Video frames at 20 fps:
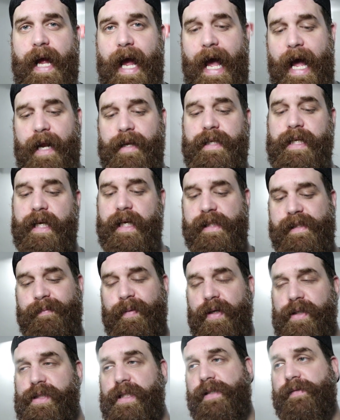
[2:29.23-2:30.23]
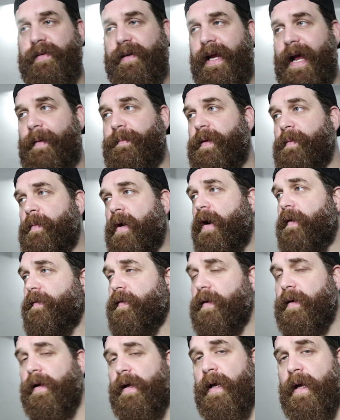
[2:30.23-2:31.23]
I had tickets purchased for Captain
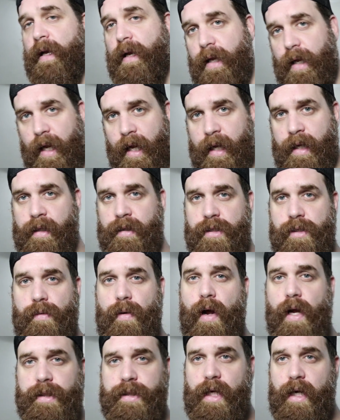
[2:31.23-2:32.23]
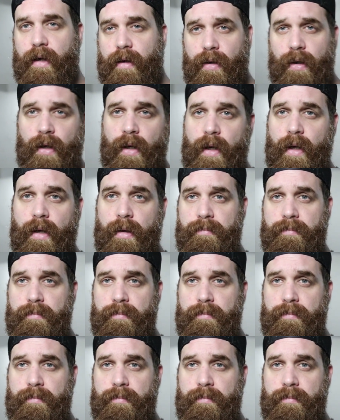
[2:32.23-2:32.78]
Marvel in Toronto,